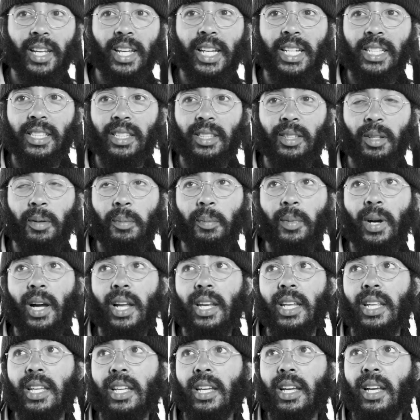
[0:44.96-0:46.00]
against
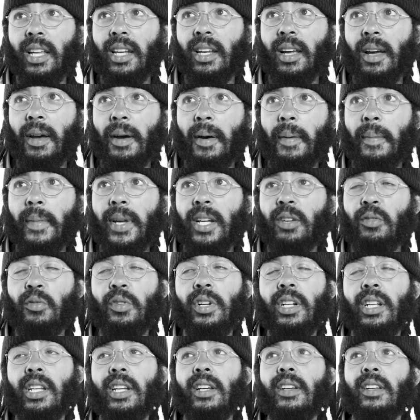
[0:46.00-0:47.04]
somebody, and um, it
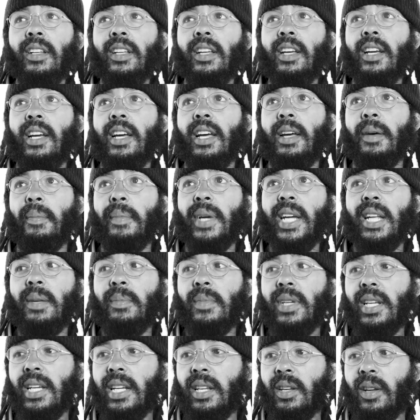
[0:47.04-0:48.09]
really made
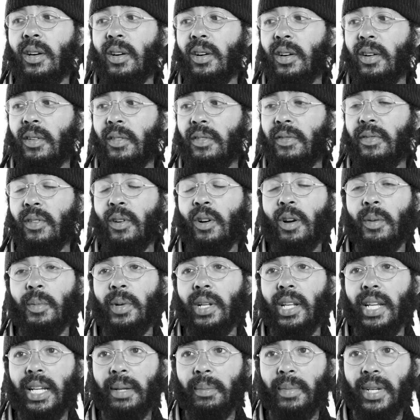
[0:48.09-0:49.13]
me, you know,
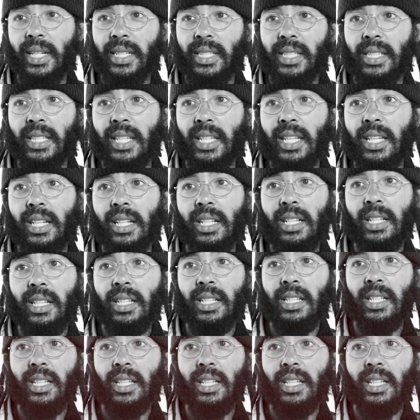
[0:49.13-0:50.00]
formulate my skill.